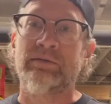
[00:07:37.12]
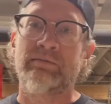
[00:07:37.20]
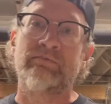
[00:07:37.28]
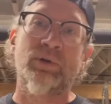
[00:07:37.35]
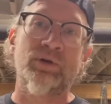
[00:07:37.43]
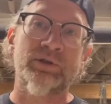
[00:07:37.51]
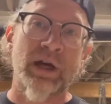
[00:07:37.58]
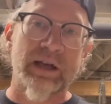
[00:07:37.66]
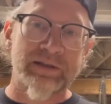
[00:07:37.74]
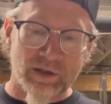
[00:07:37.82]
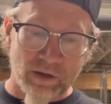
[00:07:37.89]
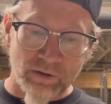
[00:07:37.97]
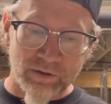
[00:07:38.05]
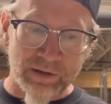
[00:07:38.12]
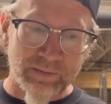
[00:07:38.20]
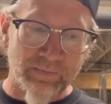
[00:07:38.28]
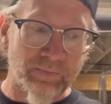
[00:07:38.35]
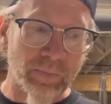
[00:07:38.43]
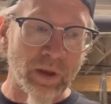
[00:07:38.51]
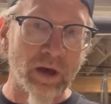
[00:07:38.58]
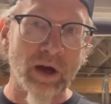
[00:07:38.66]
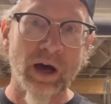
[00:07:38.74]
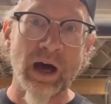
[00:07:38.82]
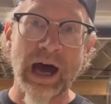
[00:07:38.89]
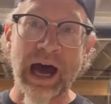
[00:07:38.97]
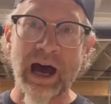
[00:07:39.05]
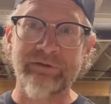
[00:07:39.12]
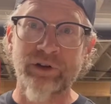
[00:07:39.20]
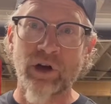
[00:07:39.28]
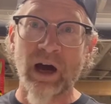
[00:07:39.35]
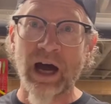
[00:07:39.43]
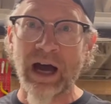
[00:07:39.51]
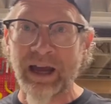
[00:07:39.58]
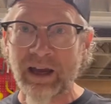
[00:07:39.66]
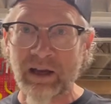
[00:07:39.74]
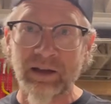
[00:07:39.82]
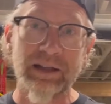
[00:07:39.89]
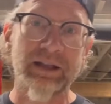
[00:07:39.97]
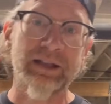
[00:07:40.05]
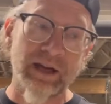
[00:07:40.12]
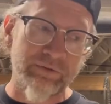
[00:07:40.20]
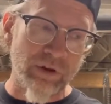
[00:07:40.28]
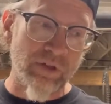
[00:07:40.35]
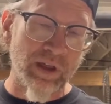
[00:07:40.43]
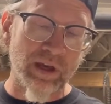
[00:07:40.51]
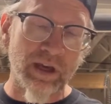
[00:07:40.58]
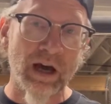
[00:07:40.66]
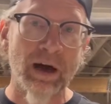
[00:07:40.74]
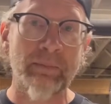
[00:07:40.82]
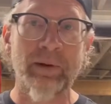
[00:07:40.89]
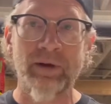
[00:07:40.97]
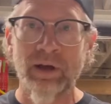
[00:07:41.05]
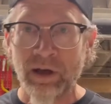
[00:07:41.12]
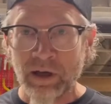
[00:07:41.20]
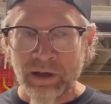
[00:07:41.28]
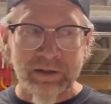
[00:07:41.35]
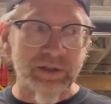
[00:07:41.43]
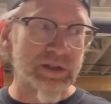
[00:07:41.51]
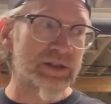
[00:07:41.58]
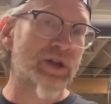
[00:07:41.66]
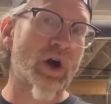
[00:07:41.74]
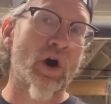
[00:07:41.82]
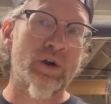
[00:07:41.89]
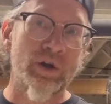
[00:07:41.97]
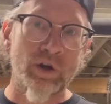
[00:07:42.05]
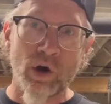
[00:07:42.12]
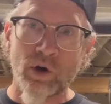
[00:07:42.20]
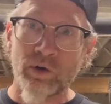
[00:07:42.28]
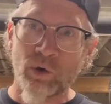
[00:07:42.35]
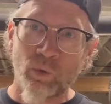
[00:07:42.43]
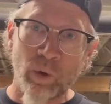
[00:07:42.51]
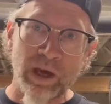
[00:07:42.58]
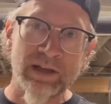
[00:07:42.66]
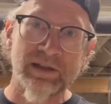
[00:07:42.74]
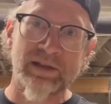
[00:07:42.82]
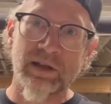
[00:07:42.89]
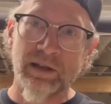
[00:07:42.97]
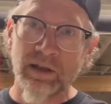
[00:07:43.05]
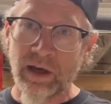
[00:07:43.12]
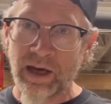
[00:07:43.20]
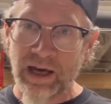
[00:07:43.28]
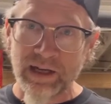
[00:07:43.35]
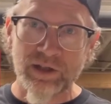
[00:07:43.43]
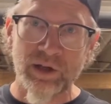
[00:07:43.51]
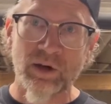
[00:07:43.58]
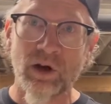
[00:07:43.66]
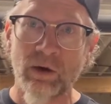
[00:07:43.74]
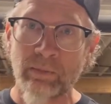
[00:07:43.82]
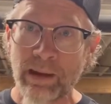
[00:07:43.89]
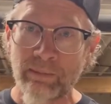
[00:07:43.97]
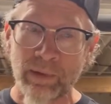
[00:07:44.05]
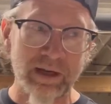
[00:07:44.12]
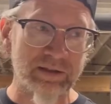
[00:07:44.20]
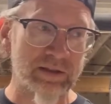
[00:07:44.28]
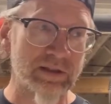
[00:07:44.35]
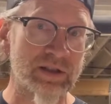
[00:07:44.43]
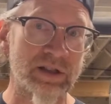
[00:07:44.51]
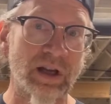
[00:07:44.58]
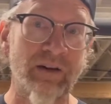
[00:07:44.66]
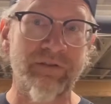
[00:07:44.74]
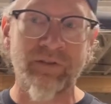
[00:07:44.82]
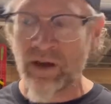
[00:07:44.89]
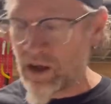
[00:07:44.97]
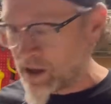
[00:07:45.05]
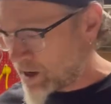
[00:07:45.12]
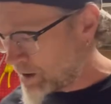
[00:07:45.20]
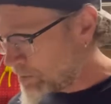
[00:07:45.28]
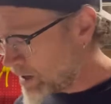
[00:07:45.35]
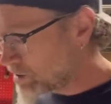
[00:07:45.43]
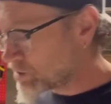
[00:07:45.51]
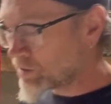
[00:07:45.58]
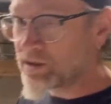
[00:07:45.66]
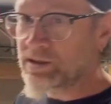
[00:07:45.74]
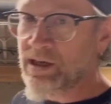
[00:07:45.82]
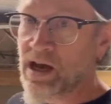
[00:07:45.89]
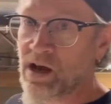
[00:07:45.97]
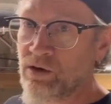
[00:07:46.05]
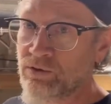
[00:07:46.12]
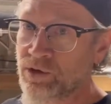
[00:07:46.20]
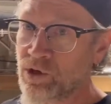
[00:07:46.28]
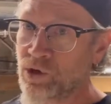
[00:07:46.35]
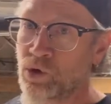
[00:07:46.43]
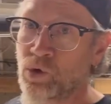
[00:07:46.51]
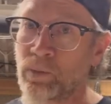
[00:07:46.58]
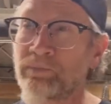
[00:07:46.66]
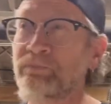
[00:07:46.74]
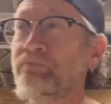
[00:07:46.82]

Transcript: bull testicles. After I cleaned everything up, discarded all the waste and the exterior membranes and stuff, I'm actually down to